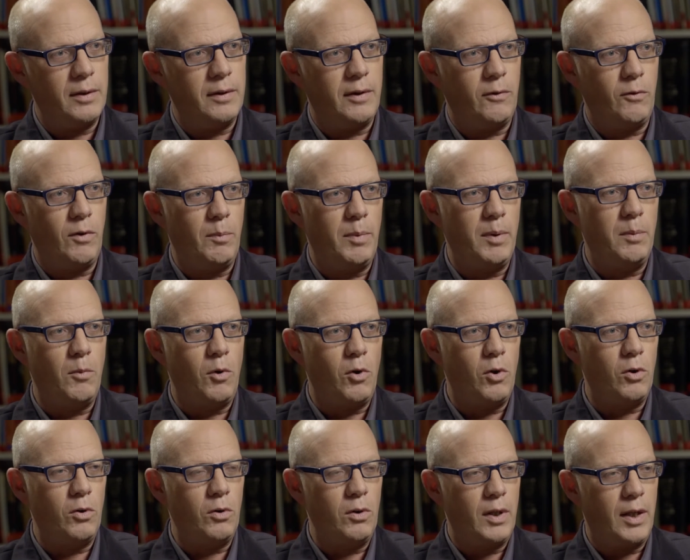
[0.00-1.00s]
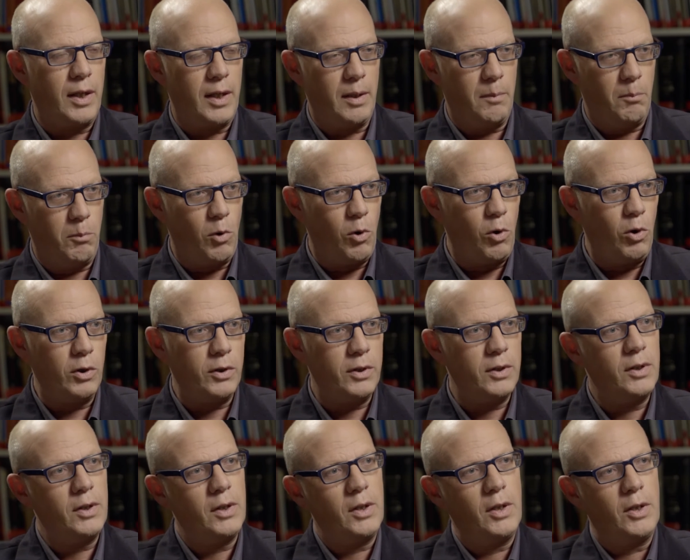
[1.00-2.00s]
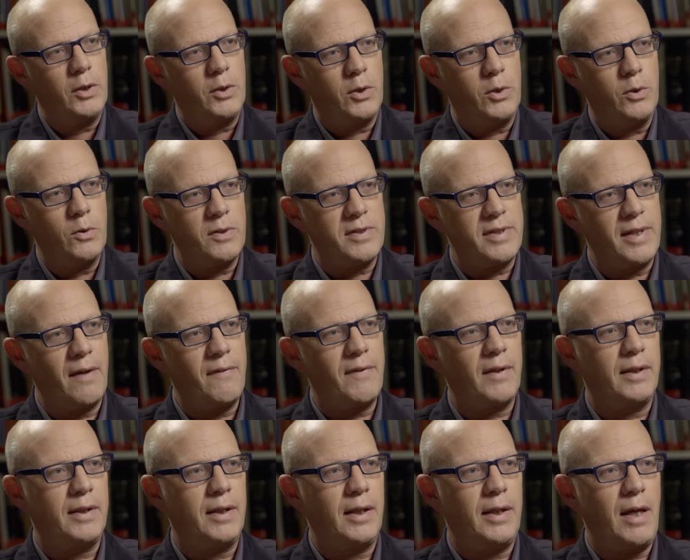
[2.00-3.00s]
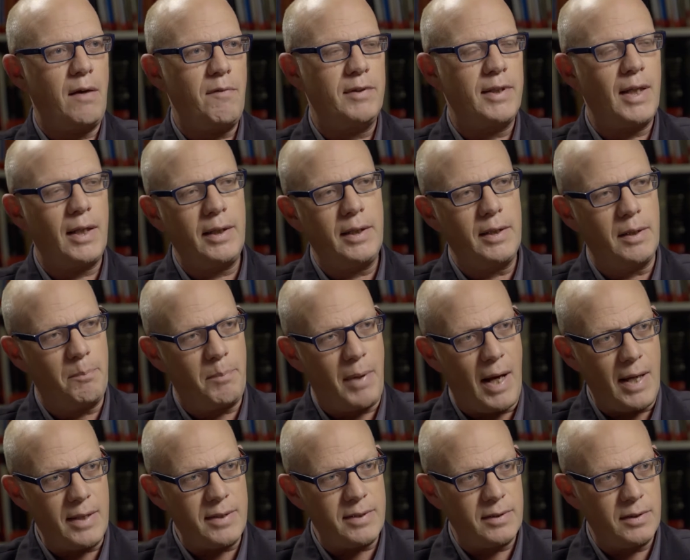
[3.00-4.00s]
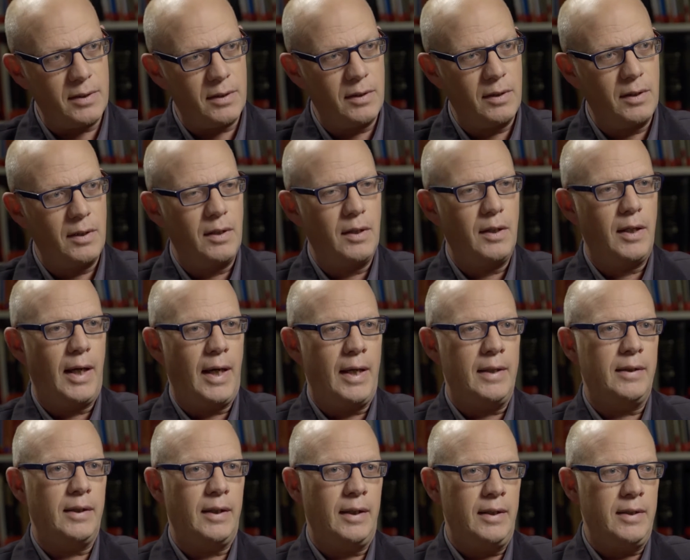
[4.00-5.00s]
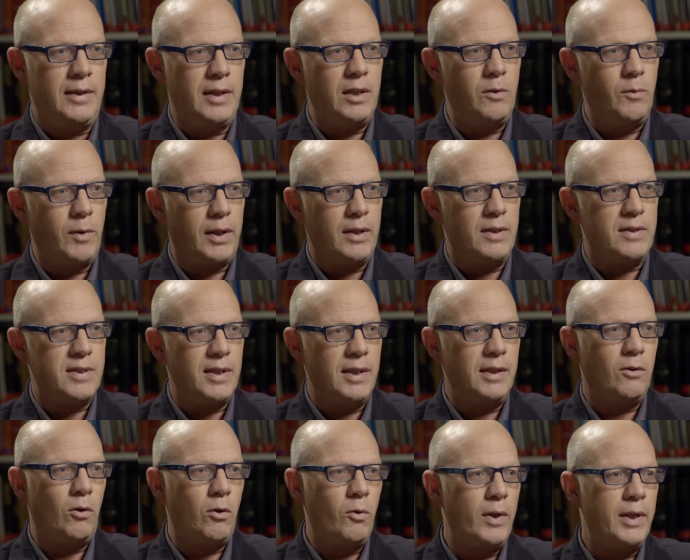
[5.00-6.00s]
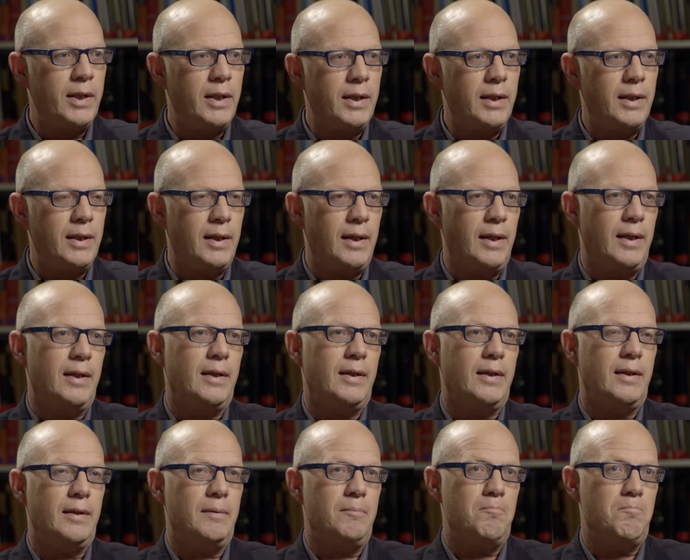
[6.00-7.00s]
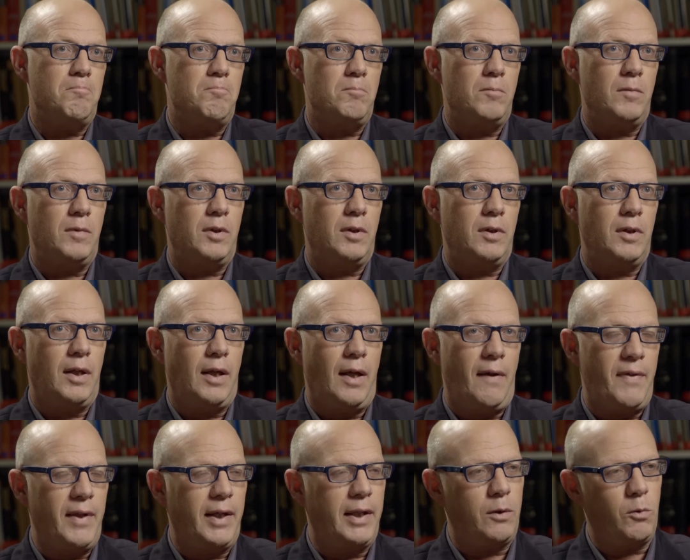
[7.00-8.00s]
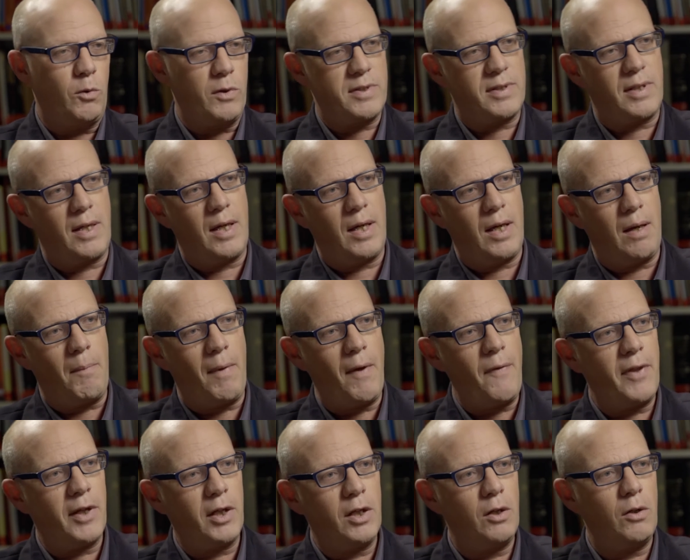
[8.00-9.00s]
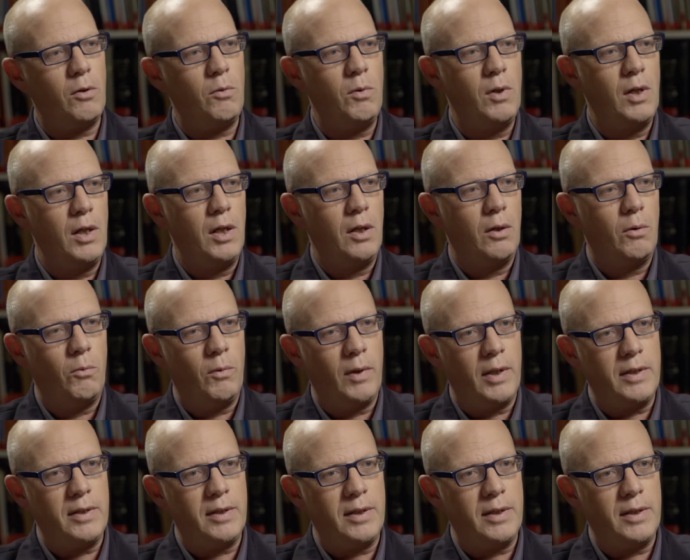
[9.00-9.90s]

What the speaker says: they will be more bold to do things that they haven't done in the past. And indeed, we can see it already. I think it was a month ago when